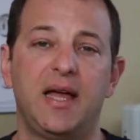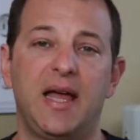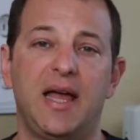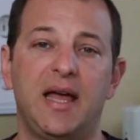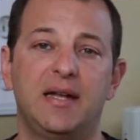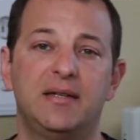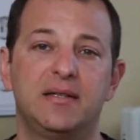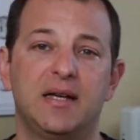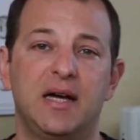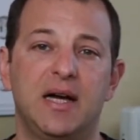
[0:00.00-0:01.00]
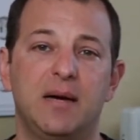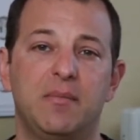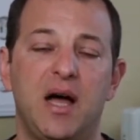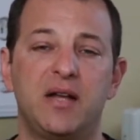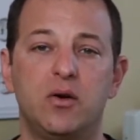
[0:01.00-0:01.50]
and
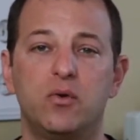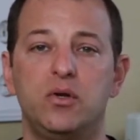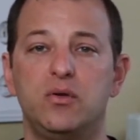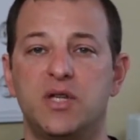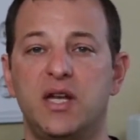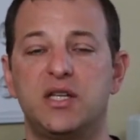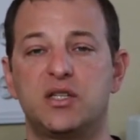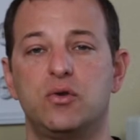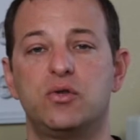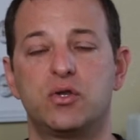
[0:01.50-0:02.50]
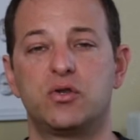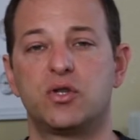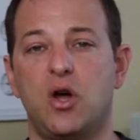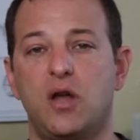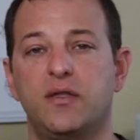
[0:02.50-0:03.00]
I don't use any
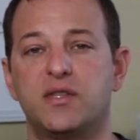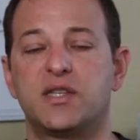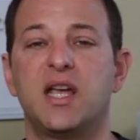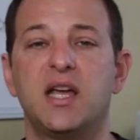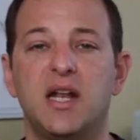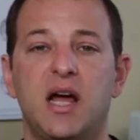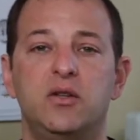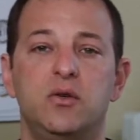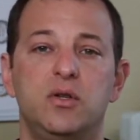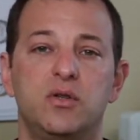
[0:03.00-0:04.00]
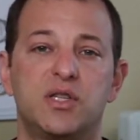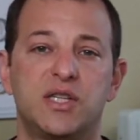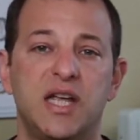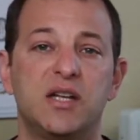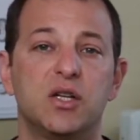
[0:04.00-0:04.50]
sutures on the skin. I do use
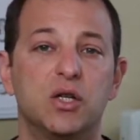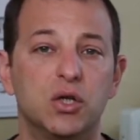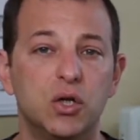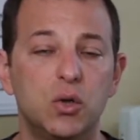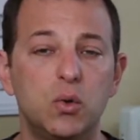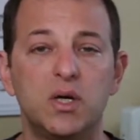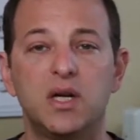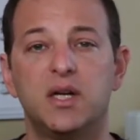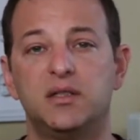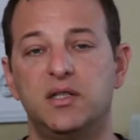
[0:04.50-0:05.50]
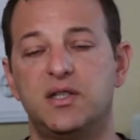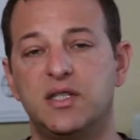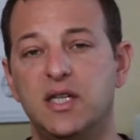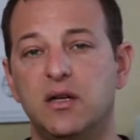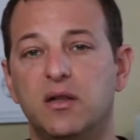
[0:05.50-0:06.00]
skin glue to
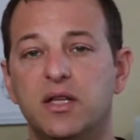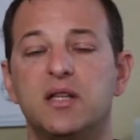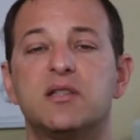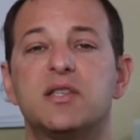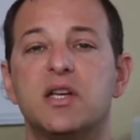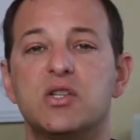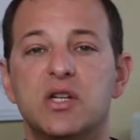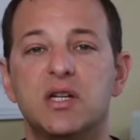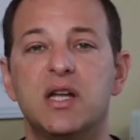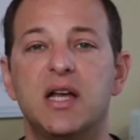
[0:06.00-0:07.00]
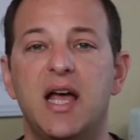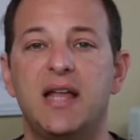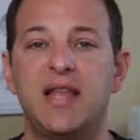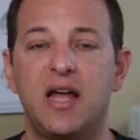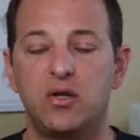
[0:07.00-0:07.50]
seal the incision,
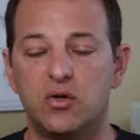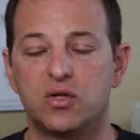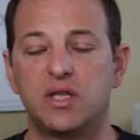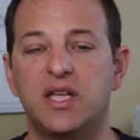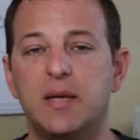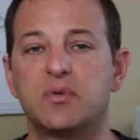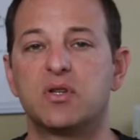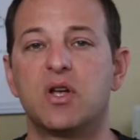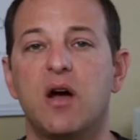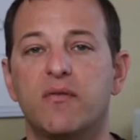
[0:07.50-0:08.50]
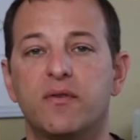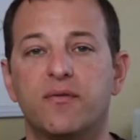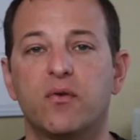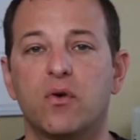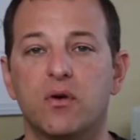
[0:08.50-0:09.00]
and that usually keeps it covered
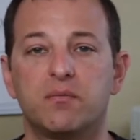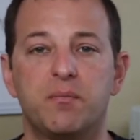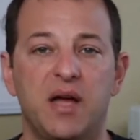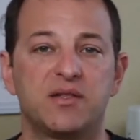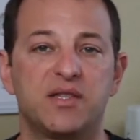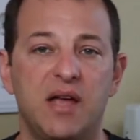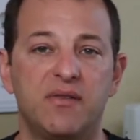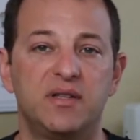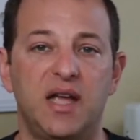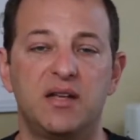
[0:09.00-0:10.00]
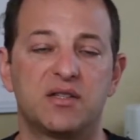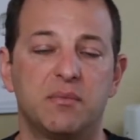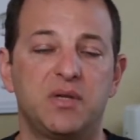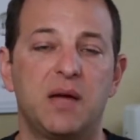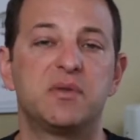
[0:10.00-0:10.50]
for about 7 days,
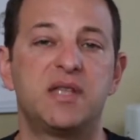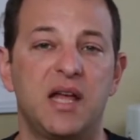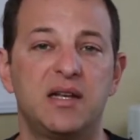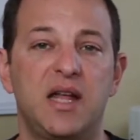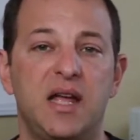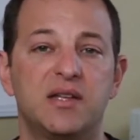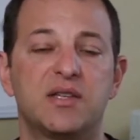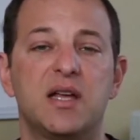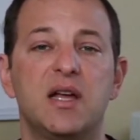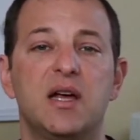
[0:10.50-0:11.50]
sometimes 10 days,